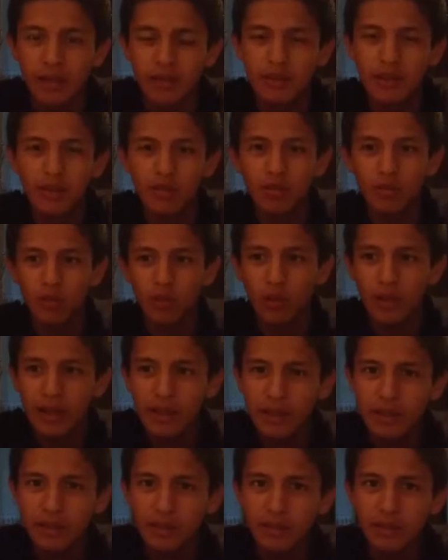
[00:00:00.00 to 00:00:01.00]
The
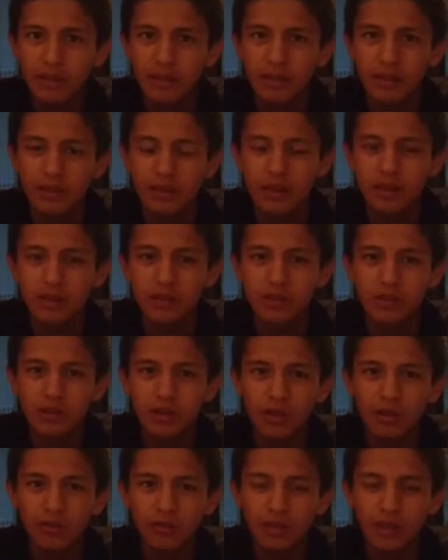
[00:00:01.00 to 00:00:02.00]
trait is
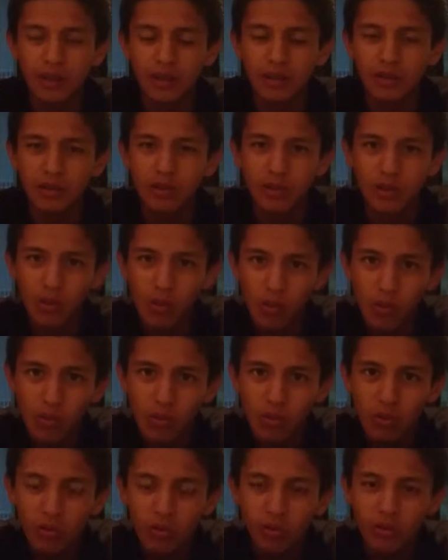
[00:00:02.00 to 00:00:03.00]
something
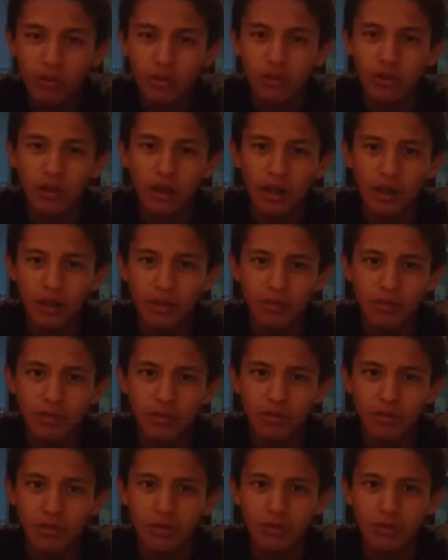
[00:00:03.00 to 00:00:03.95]
you have